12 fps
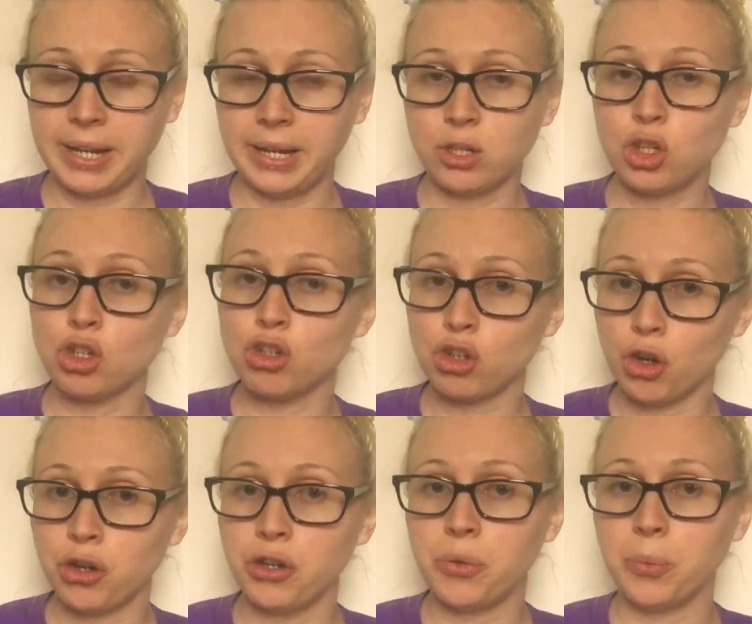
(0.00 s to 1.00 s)
it to show
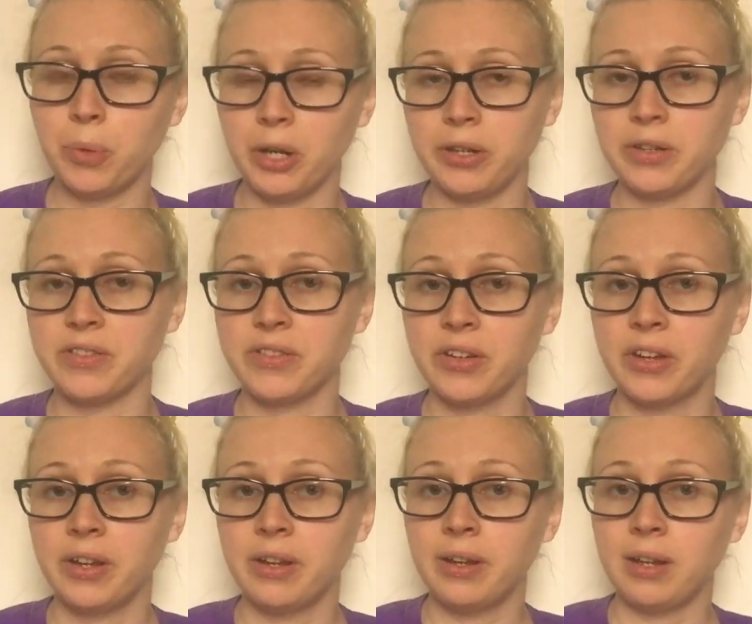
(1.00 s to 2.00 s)
you the words
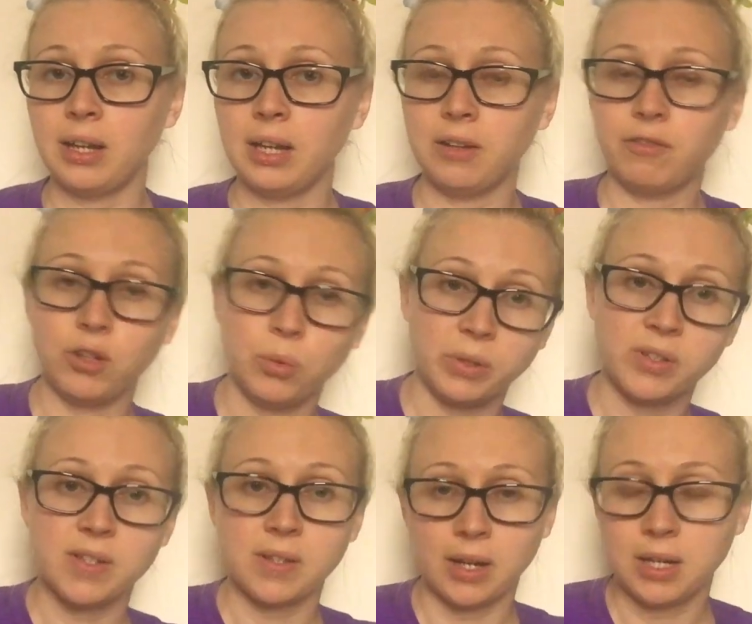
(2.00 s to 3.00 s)
if you would
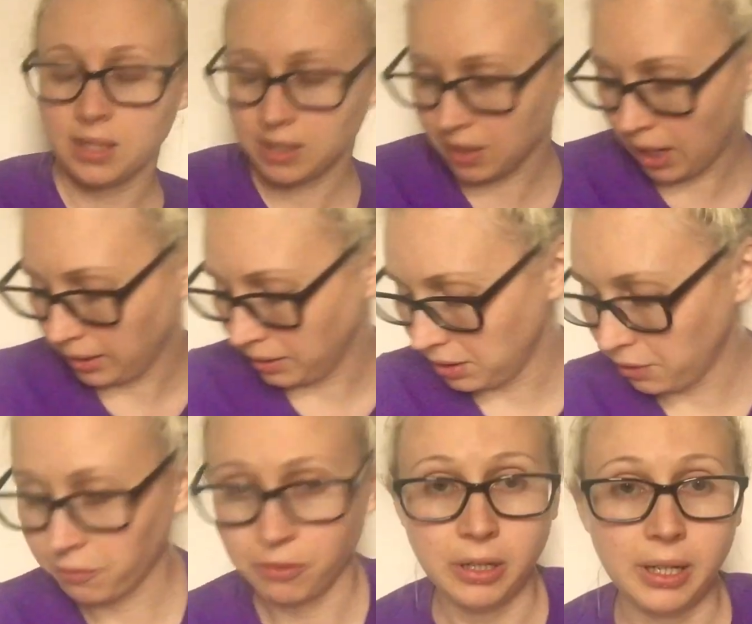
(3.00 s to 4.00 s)
say it slightly
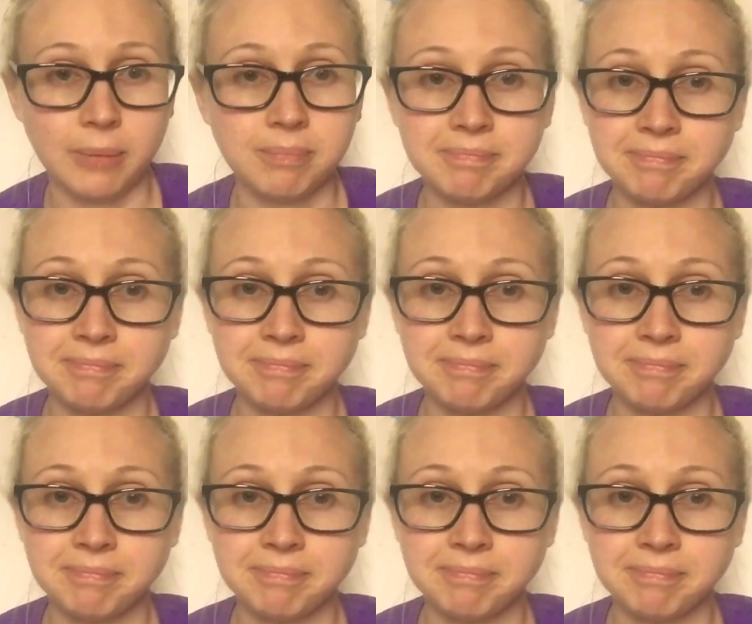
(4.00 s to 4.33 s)
differently.